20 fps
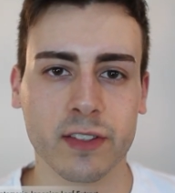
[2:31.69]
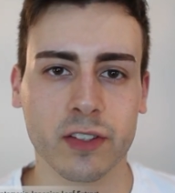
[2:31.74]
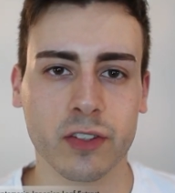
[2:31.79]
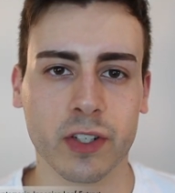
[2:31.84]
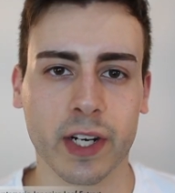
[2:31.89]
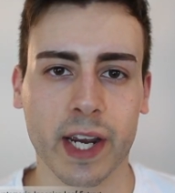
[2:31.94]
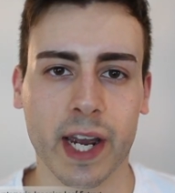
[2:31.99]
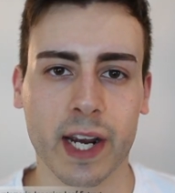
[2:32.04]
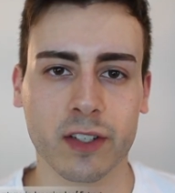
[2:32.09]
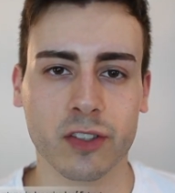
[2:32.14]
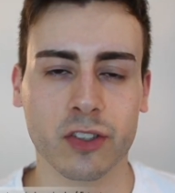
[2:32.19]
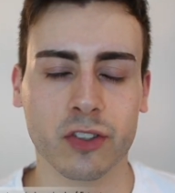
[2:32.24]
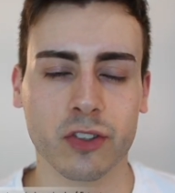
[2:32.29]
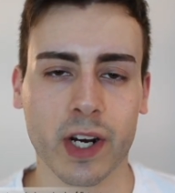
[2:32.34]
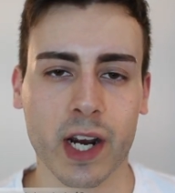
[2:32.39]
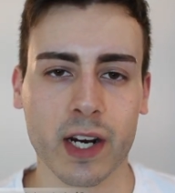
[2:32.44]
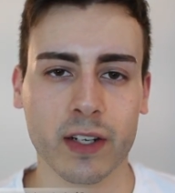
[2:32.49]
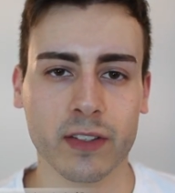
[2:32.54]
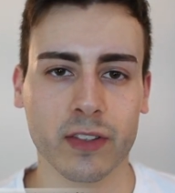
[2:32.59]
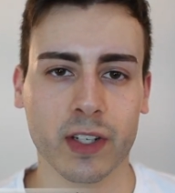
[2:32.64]
and they're
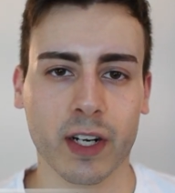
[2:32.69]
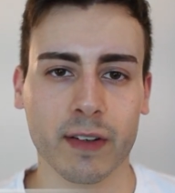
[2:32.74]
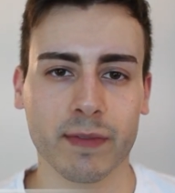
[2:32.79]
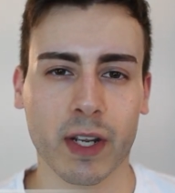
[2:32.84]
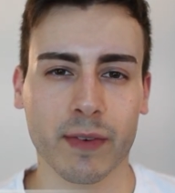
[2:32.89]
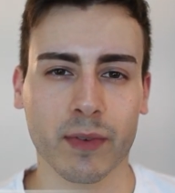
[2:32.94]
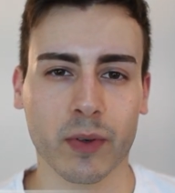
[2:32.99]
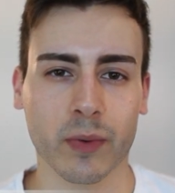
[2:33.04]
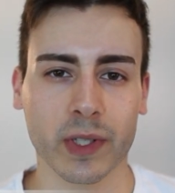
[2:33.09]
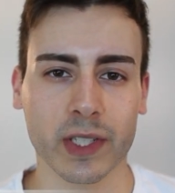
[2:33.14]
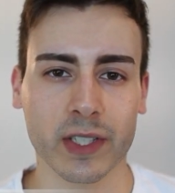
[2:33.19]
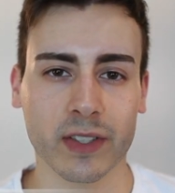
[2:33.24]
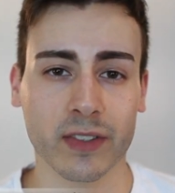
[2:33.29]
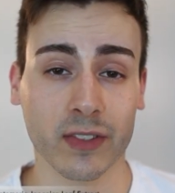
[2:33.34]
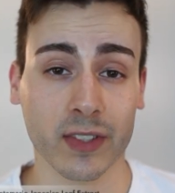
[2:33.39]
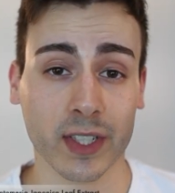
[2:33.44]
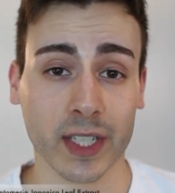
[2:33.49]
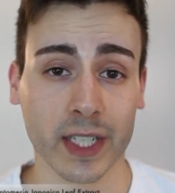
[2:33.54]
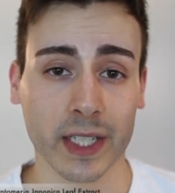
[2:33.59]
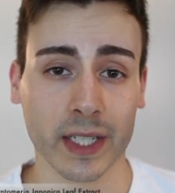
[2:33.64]
extracts that I've never really
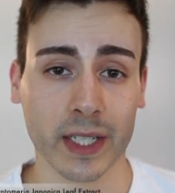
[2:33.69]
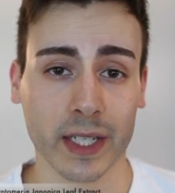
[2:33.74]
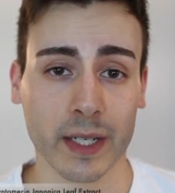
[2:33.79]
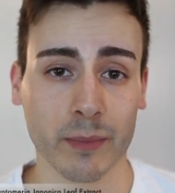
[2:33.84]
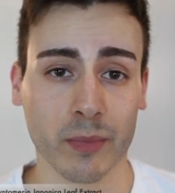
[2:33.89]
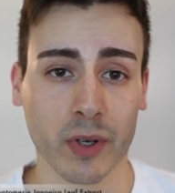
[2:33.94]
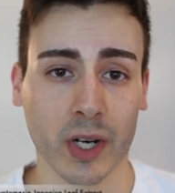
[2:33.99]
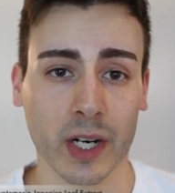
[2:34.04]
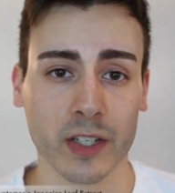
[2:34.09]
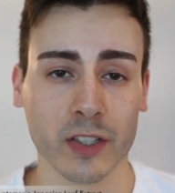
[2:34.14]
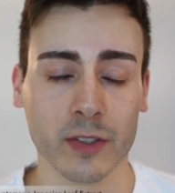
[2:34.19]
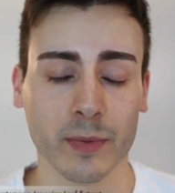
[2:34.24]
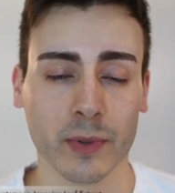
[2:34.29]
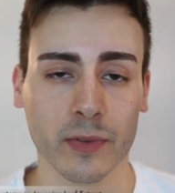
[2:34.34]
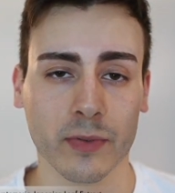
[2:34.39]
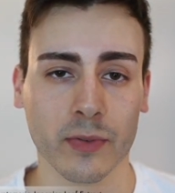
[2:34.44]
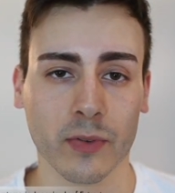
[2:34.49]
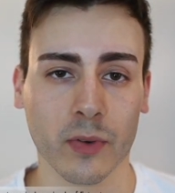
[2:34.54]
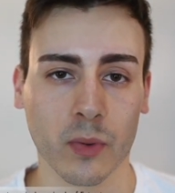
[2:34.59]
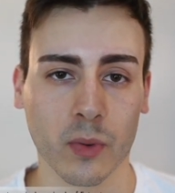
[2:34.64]
seen in products
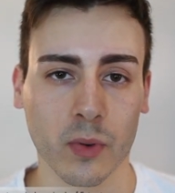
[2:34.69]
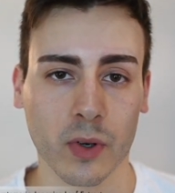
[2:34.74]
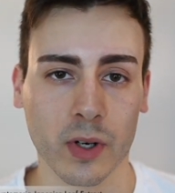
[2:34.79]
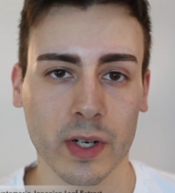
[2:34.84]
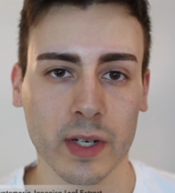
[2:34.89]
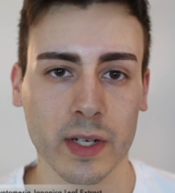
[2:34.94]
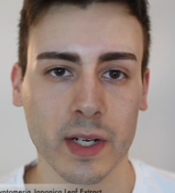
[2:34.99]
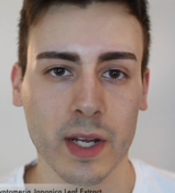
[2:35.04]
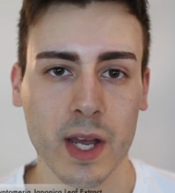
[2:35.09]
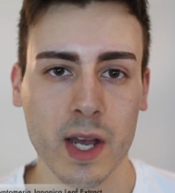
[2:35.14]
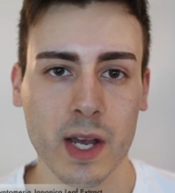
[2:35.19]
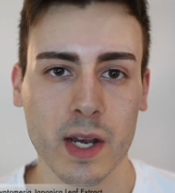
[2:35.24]
before.